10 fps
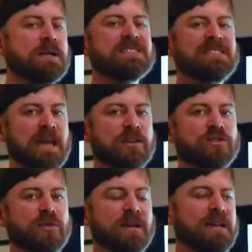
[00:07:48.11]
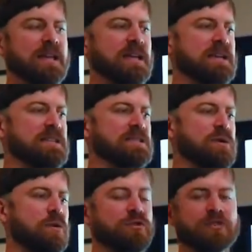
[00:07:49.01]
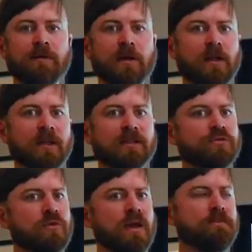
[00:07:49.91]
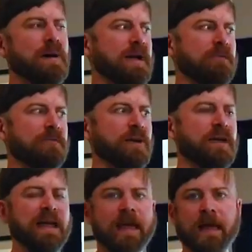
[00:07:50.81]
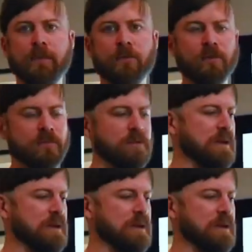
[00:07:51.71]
SendGrid is, first of all, it's run by a freaking animal.